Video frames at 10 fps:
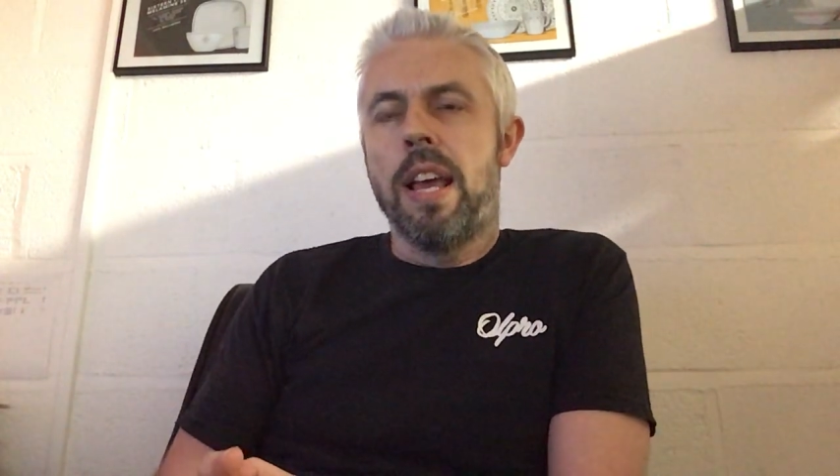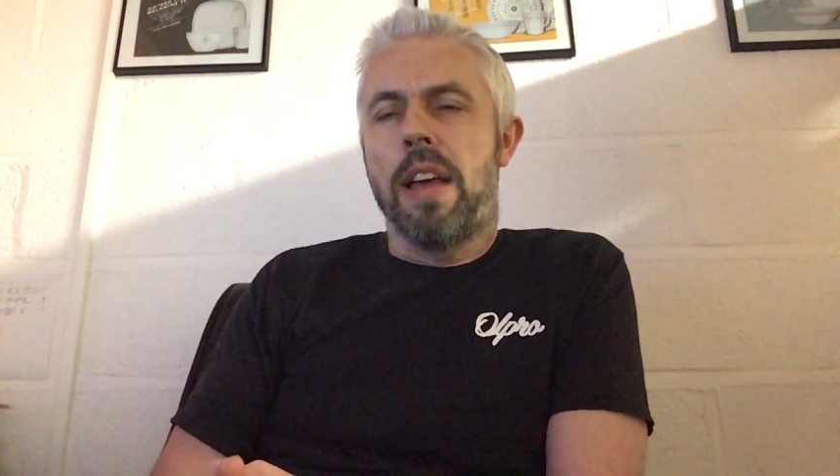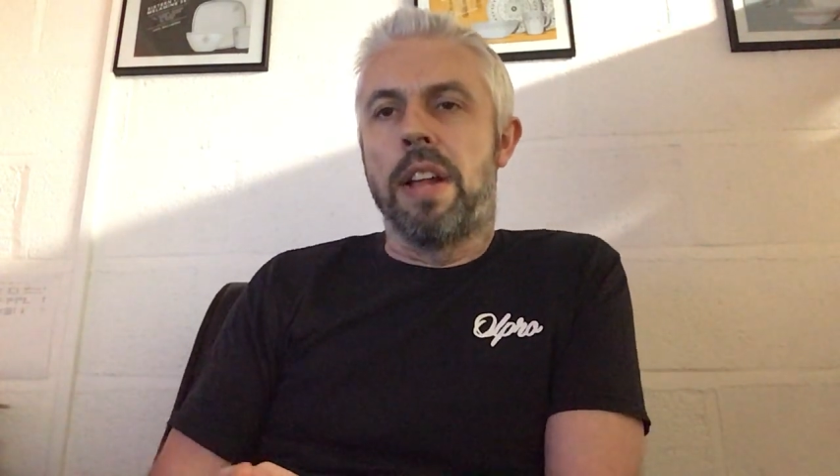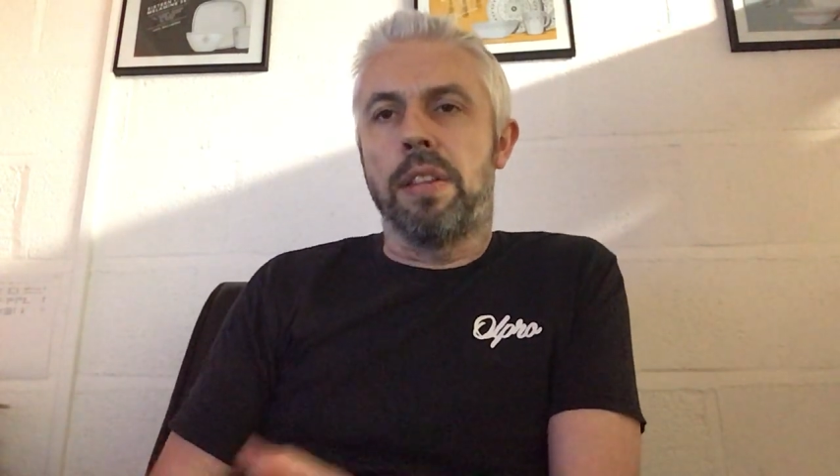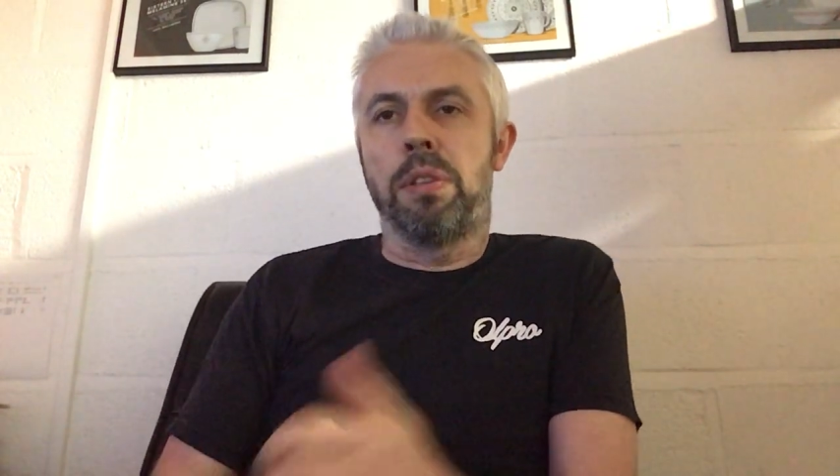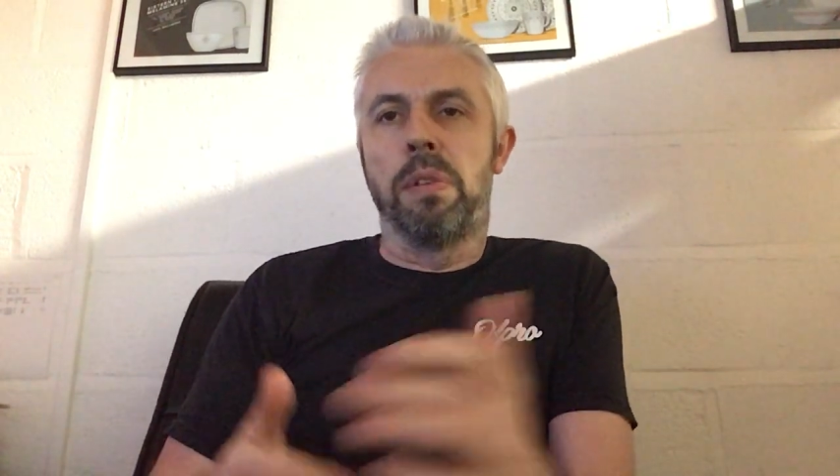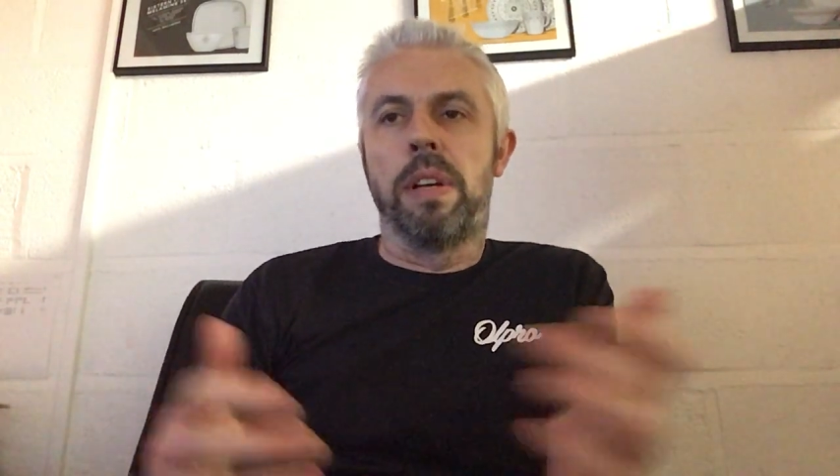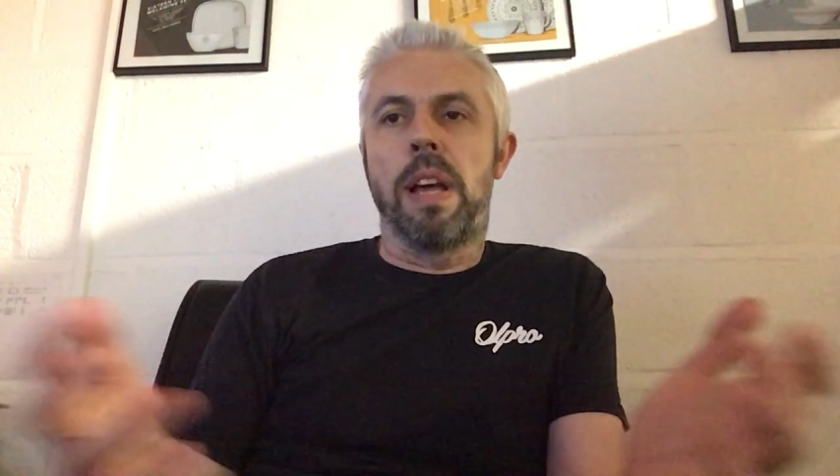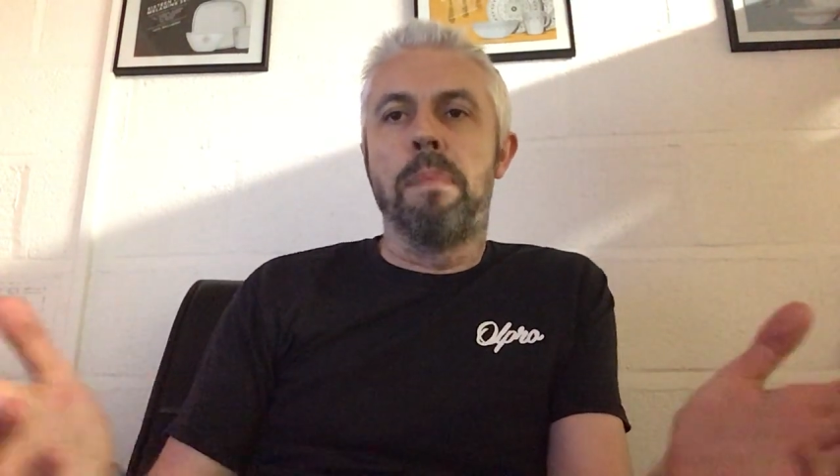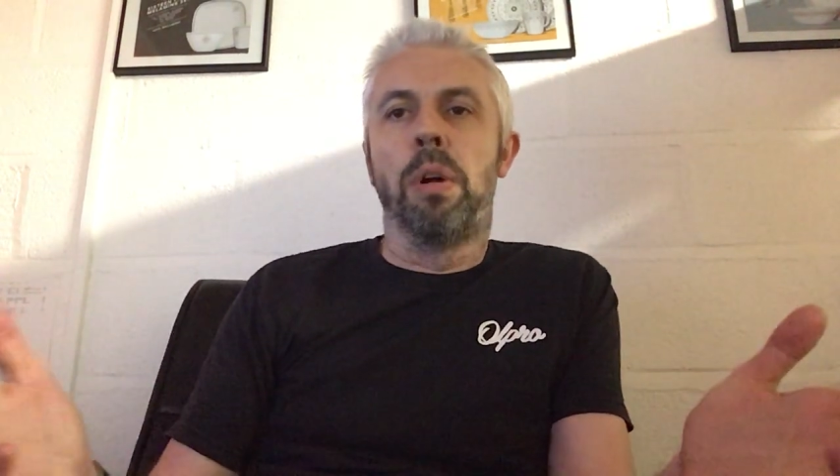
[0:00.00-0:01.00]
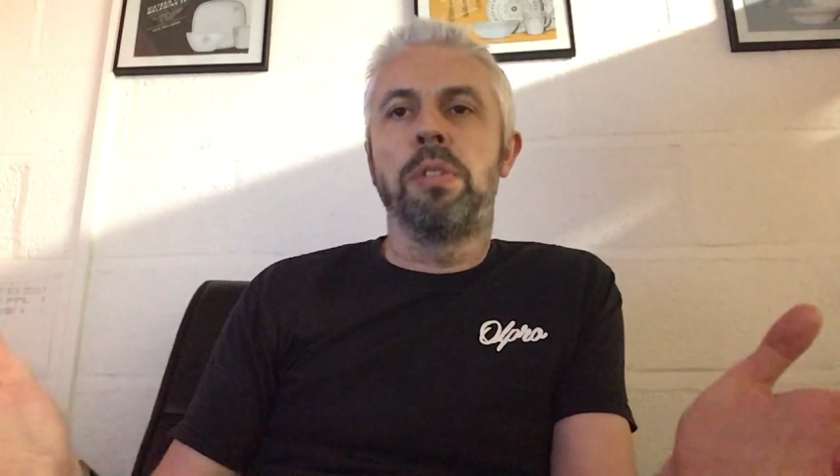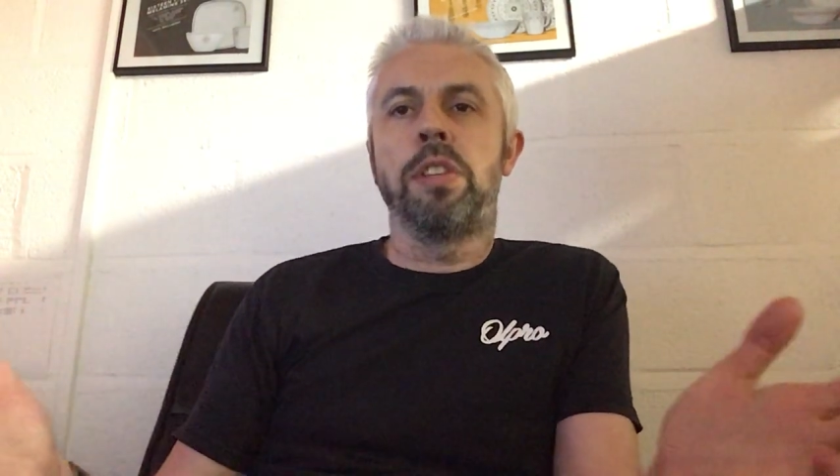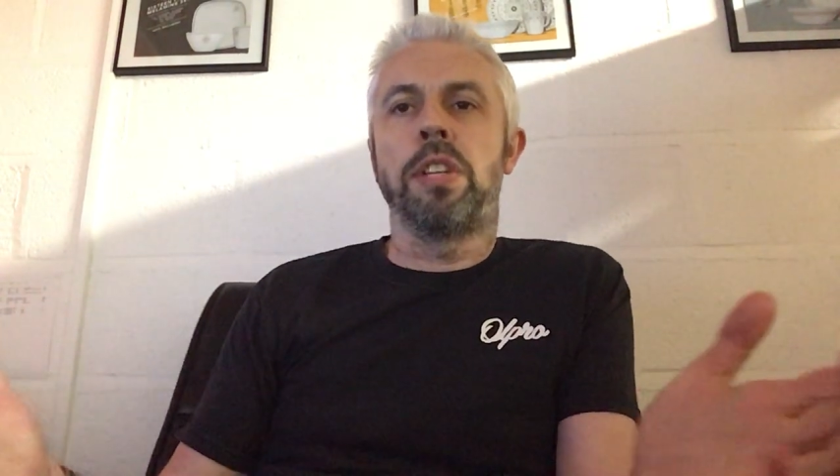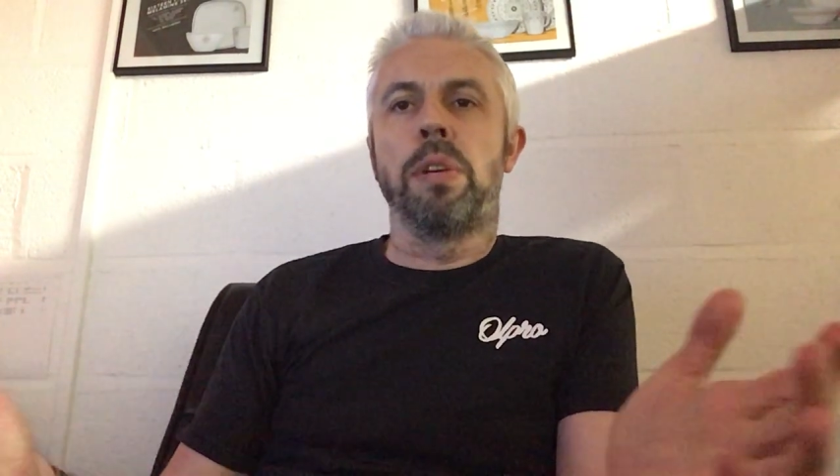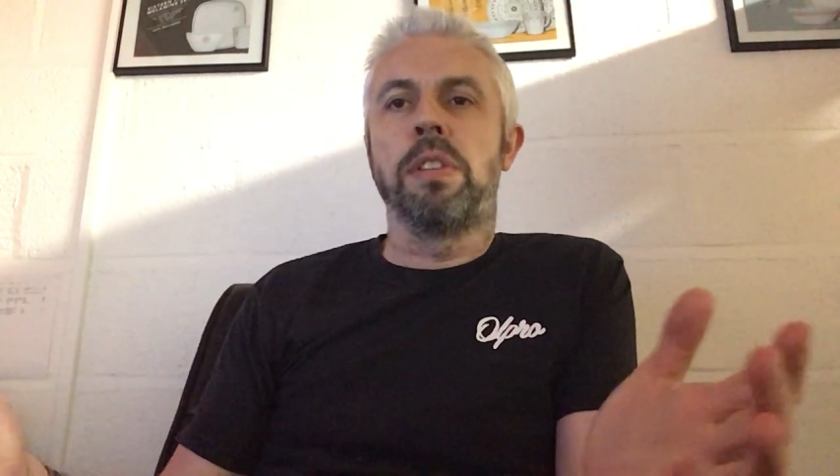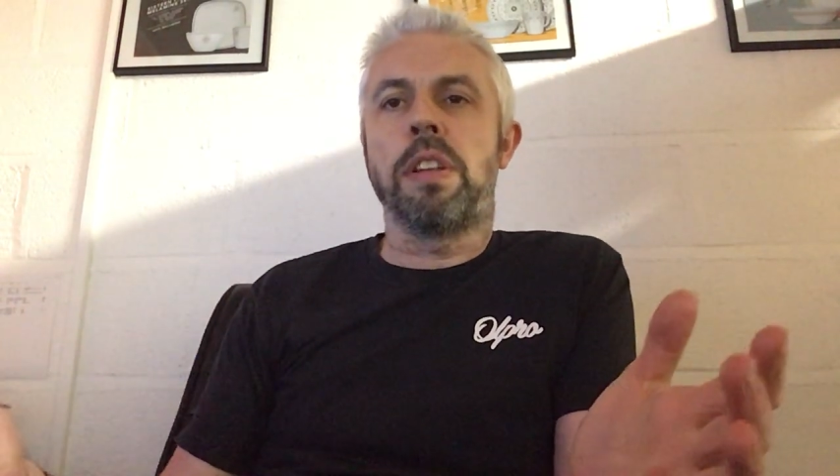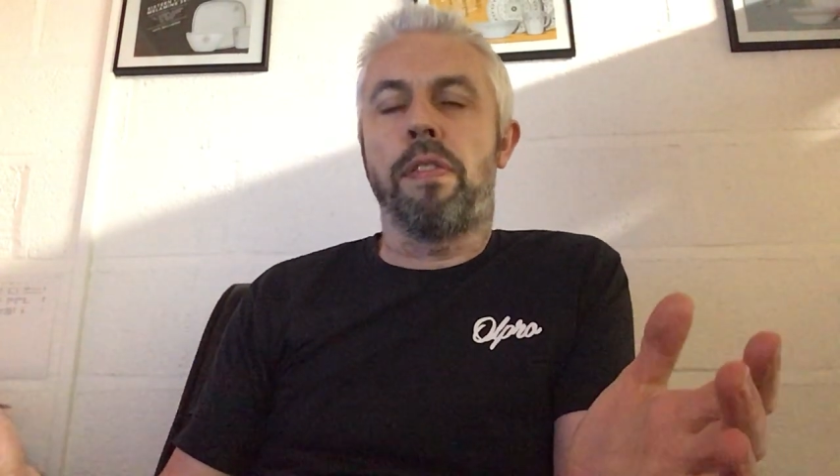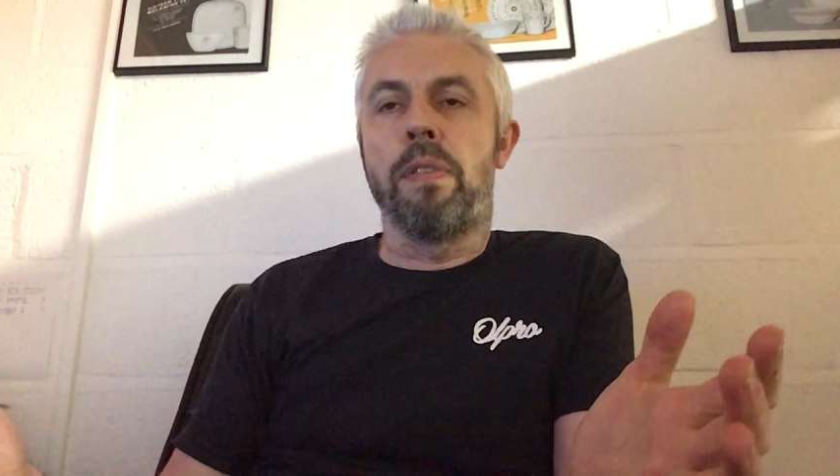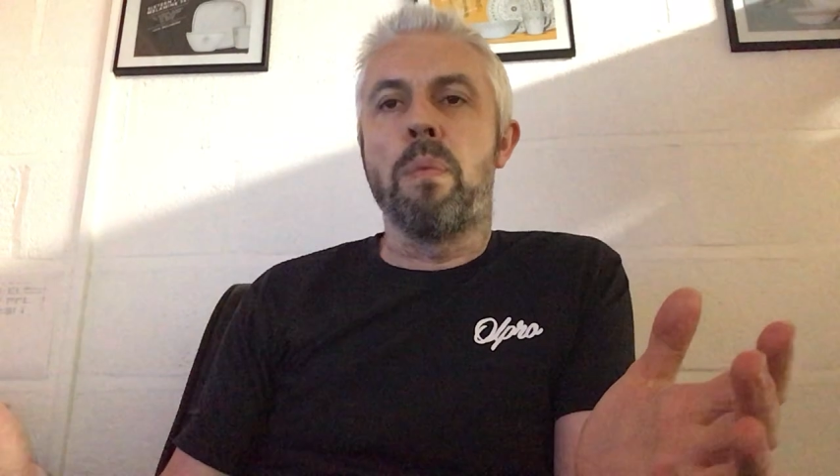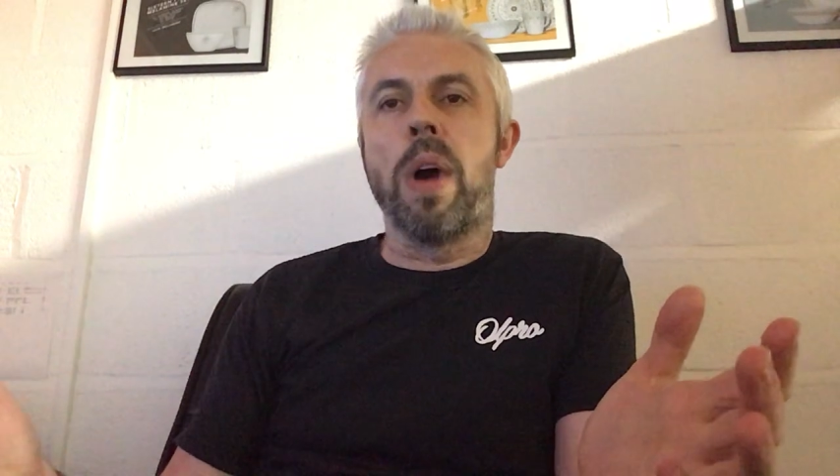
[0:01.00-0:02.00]
And that's through a multitude of
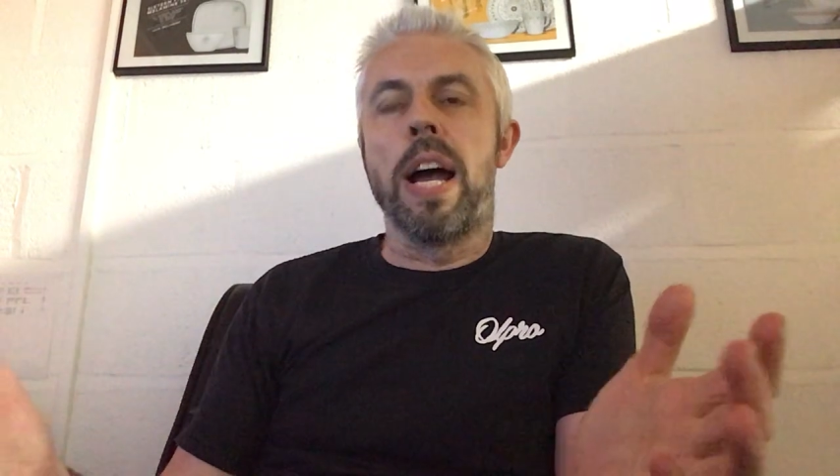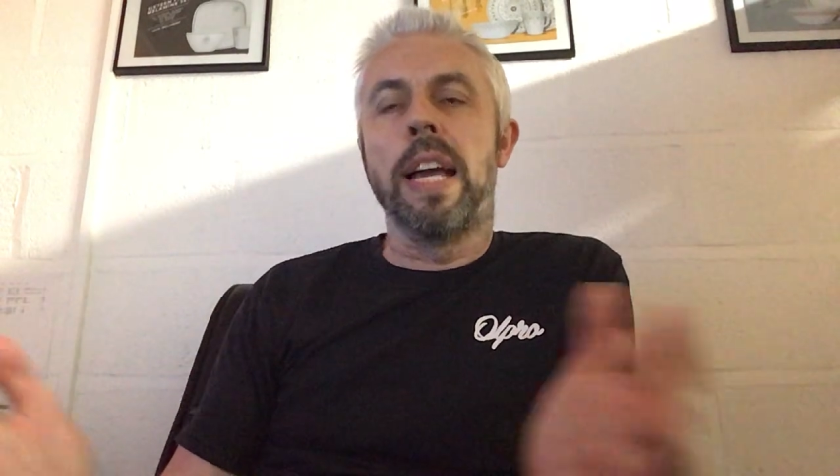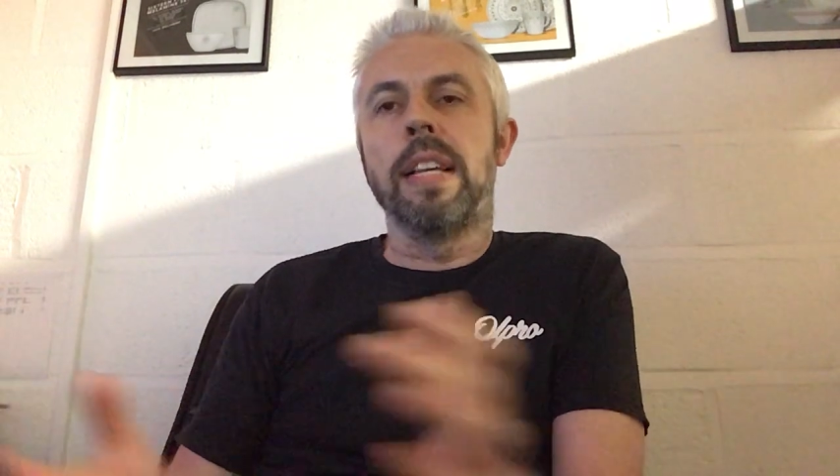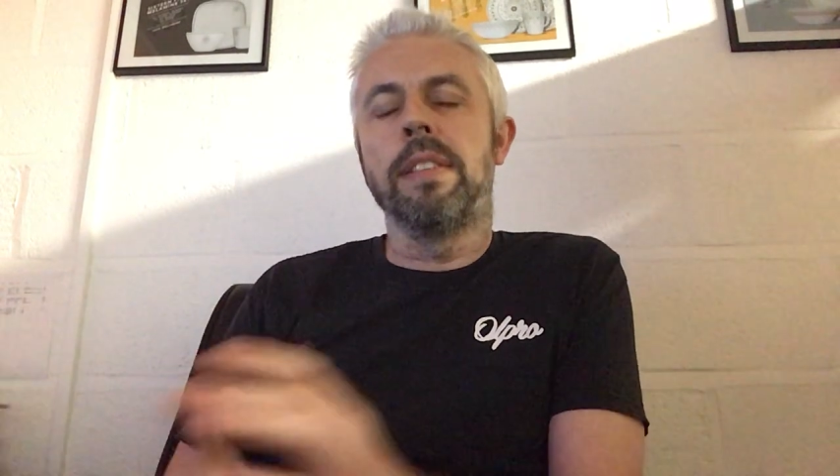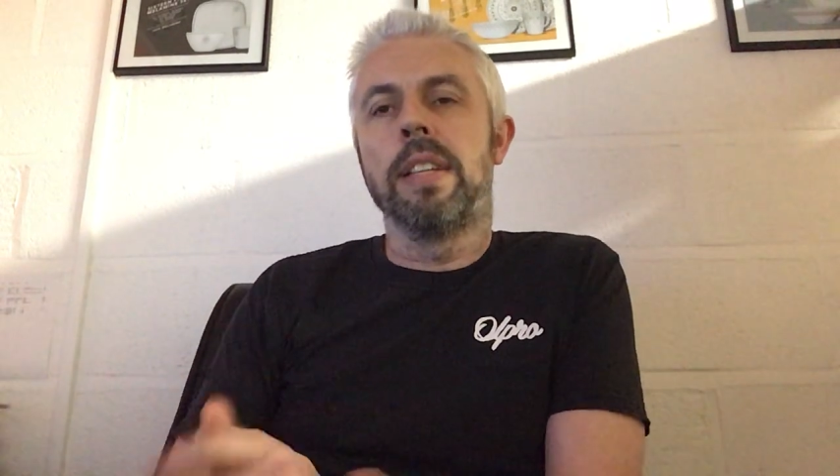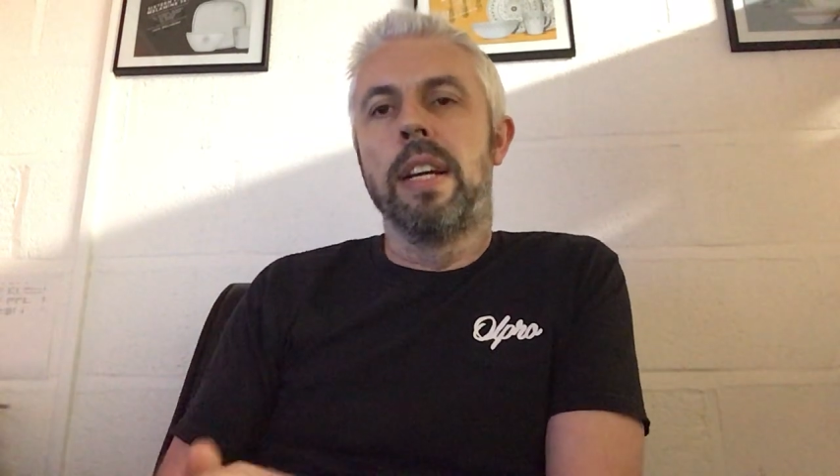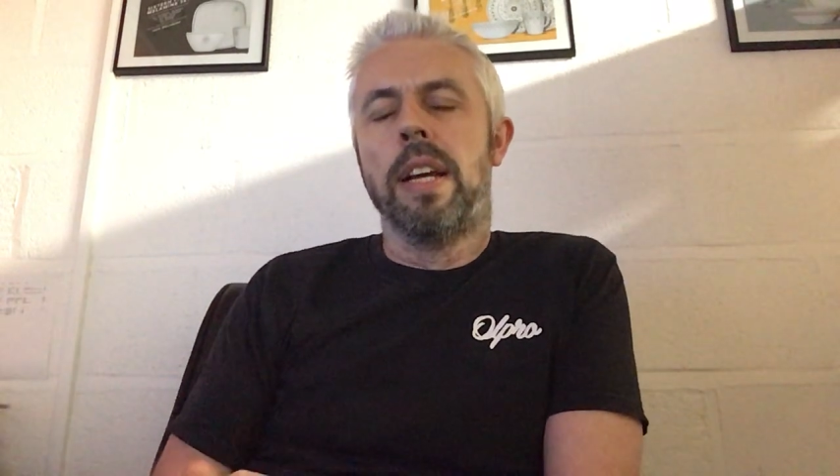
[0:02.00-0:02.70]
different ways.